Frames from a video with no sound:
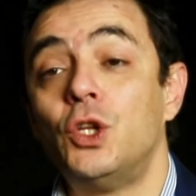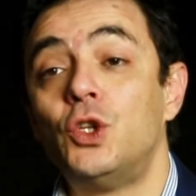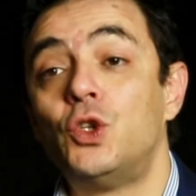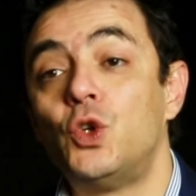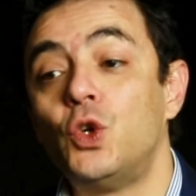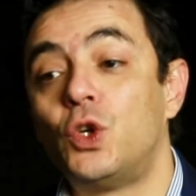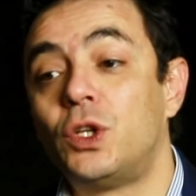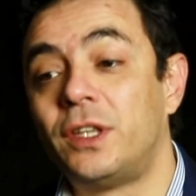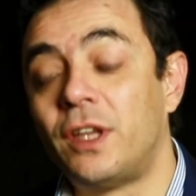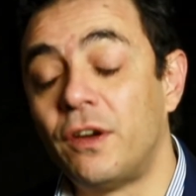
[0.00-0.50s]

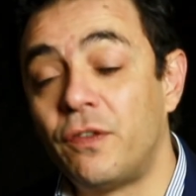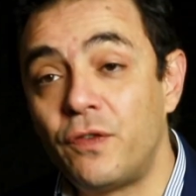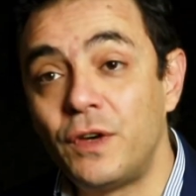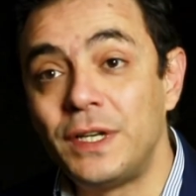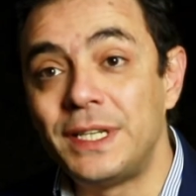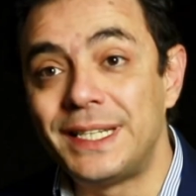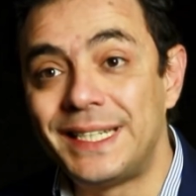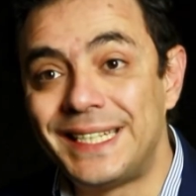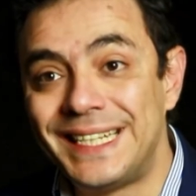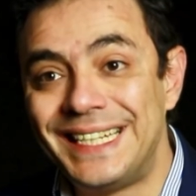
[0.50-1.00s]
took
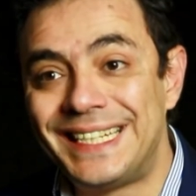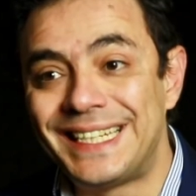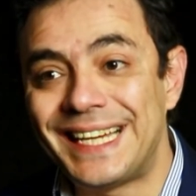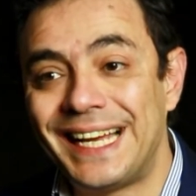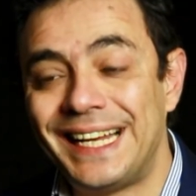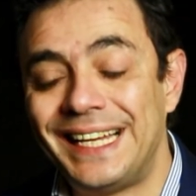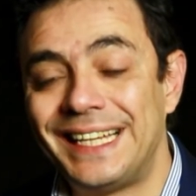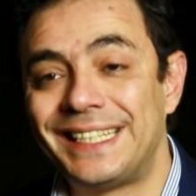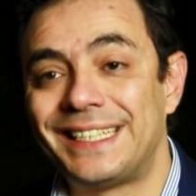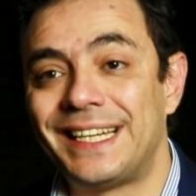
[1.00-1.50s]
different
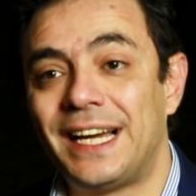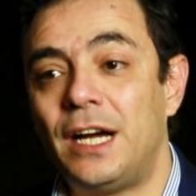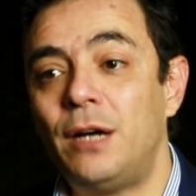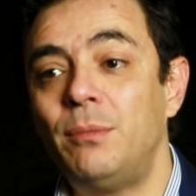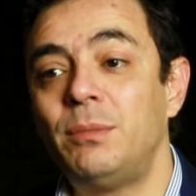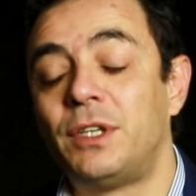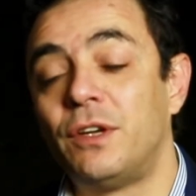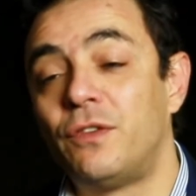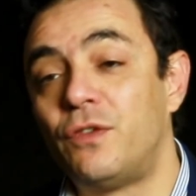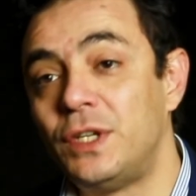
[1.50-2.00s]
detailing
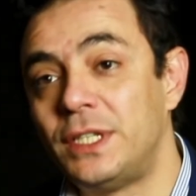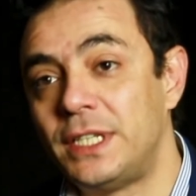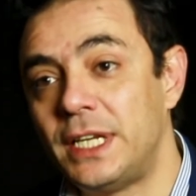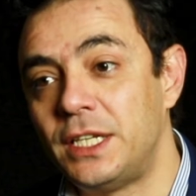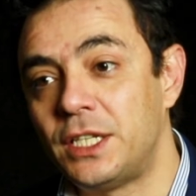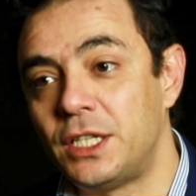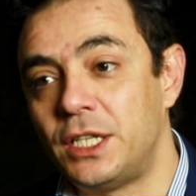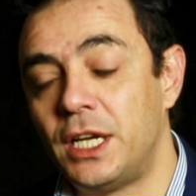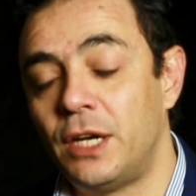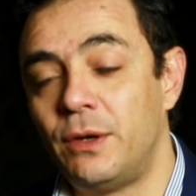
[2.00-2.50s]
time, different
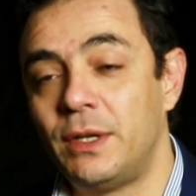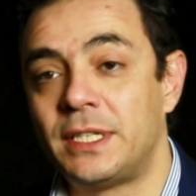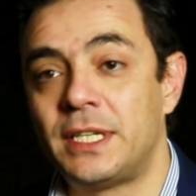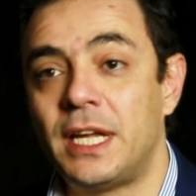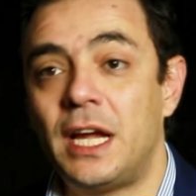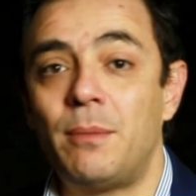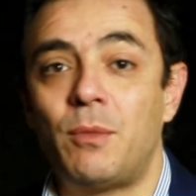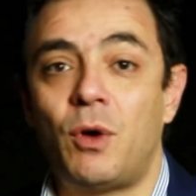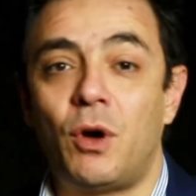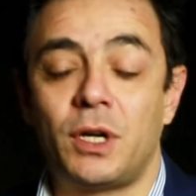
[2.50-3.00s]
engineering
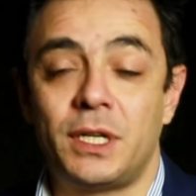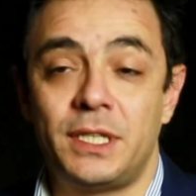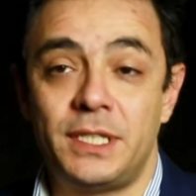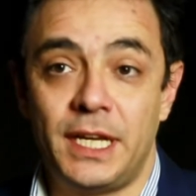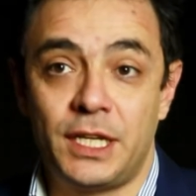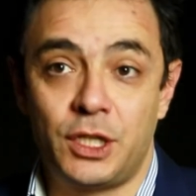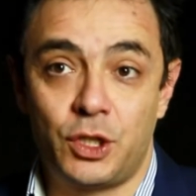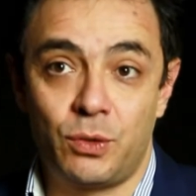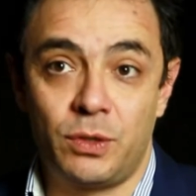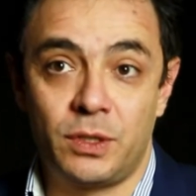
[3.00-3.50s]
time,
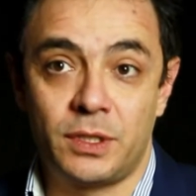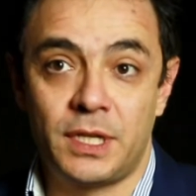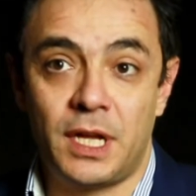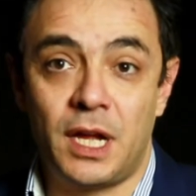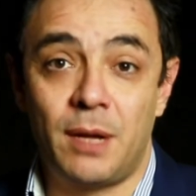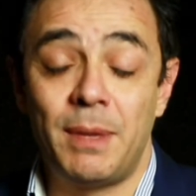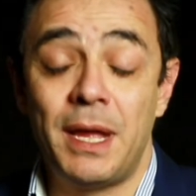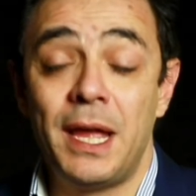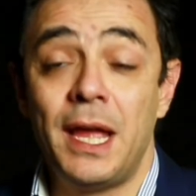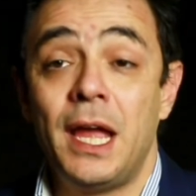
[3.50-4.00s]
architectural time,